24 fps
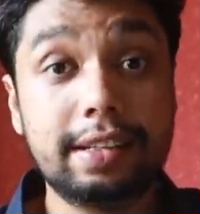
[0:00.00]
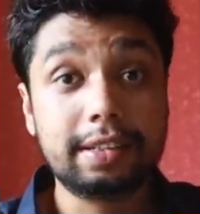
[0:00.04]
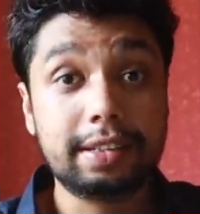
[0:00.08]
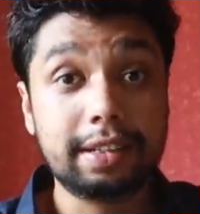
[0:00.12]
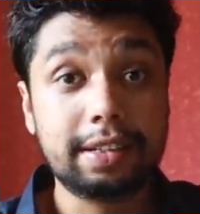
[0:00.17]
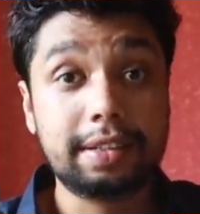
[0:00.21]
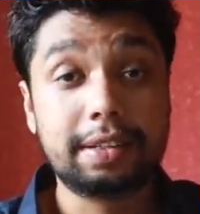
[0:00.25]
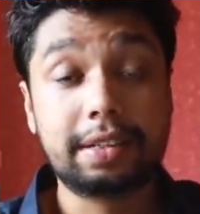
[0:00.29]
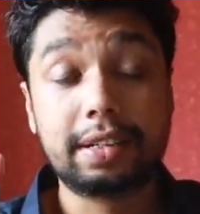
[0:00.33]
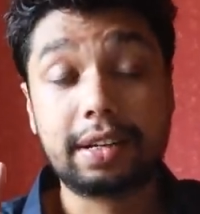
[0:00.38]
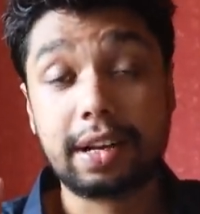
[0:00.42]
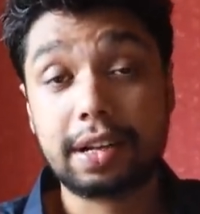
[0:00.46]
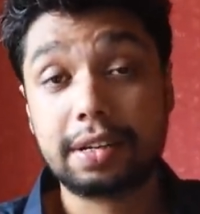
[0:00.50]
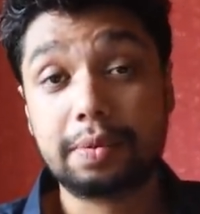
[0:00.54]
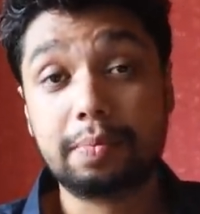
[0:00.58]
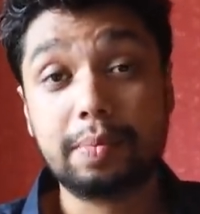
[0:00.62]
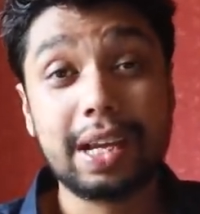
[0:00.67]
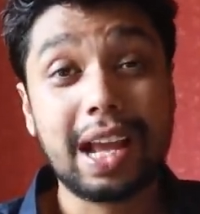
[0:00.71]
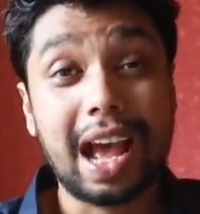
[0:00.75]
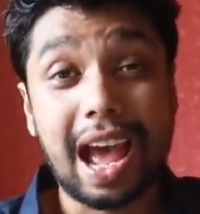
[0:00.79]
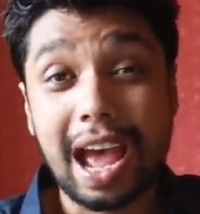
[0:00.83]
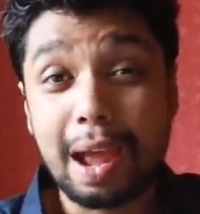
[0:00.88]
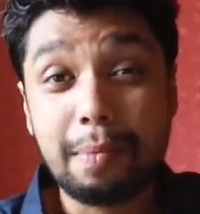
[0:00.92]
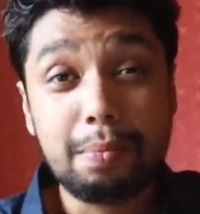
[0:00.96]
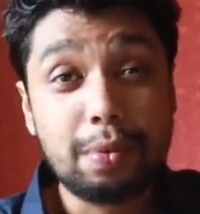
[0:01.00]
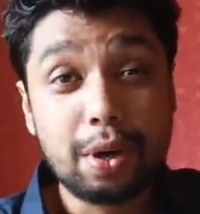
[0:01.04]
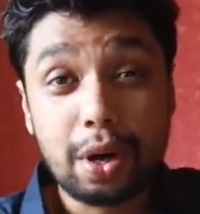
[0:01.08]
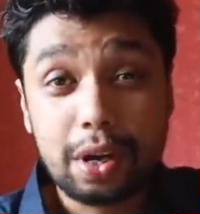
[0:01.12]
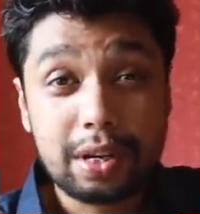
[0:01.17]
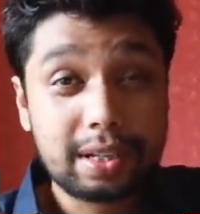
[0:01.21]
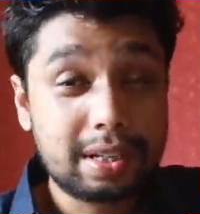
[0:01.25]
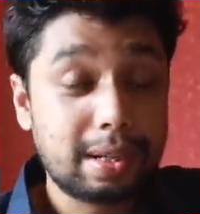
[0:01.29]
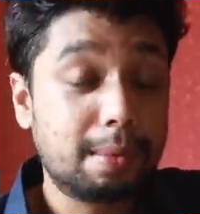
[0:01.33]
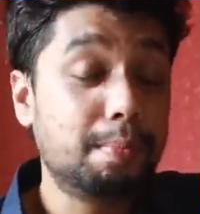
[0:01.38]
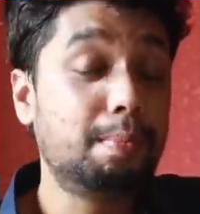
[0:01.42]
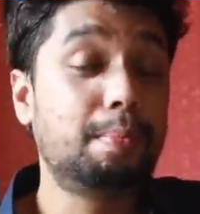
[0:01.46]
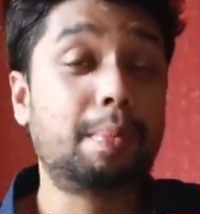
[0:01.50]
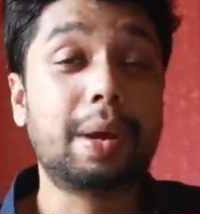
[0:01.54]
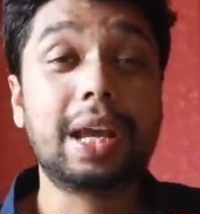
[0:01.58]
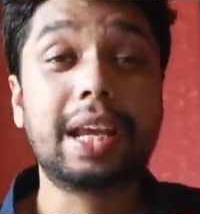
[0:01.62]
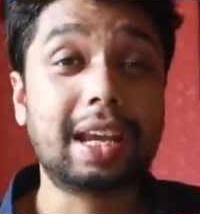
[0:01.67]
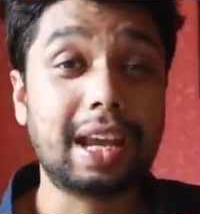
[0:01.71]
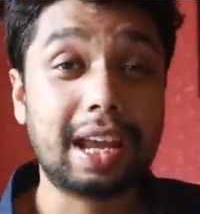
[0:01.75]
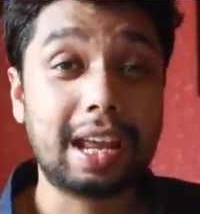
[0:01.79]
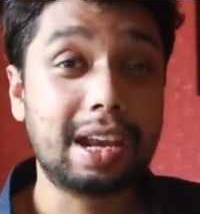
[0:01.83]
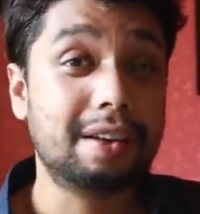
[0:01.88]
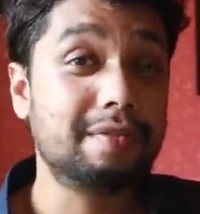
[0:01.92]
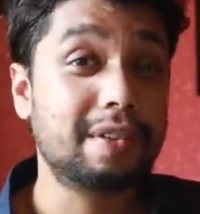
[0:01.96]
just trust me, I'm not some
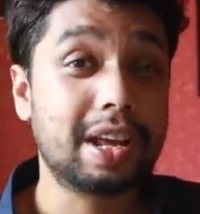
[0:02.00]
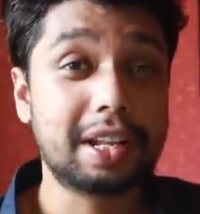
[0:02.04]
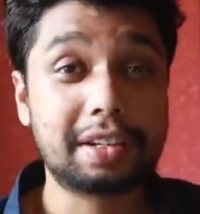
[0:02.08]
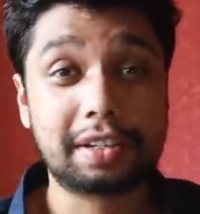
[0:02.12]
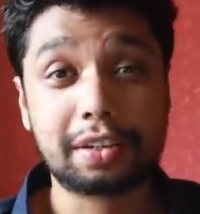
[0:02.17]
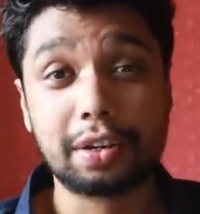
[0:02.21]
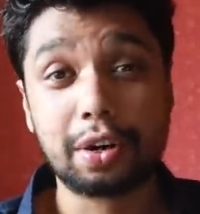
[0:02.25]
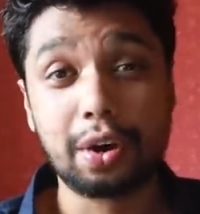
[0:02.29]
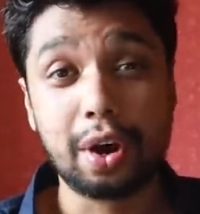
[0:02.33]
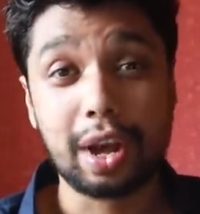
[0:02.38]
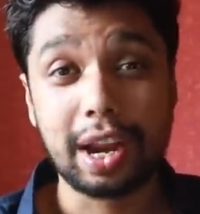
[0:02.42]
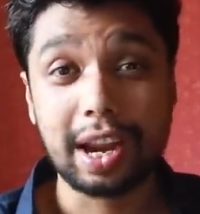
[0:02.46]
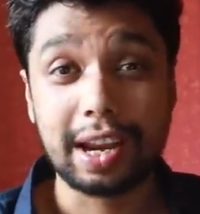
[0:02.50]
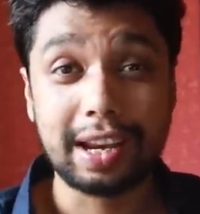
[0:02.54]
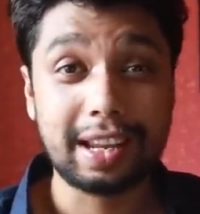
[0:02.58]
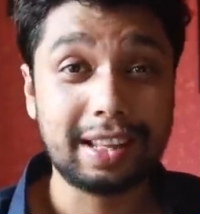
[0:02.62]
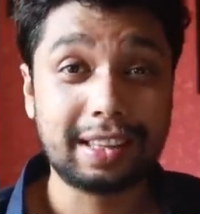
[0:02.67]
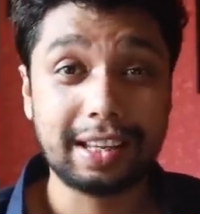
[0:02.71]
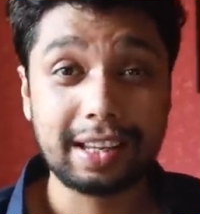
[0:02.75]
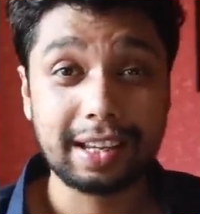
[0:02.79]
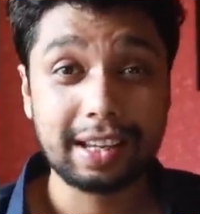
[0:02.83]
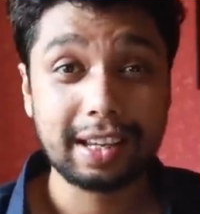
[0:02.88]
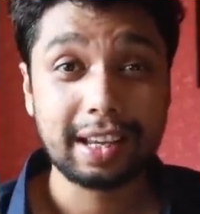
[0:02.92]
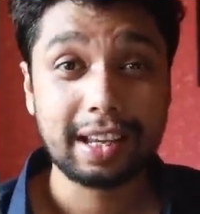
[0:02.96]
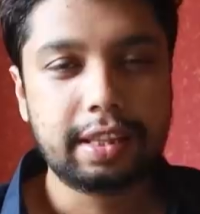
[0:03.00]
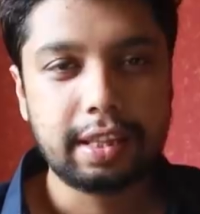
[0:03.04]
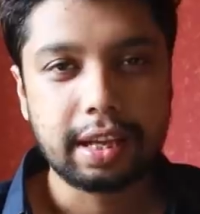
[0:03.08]
big investor or anything.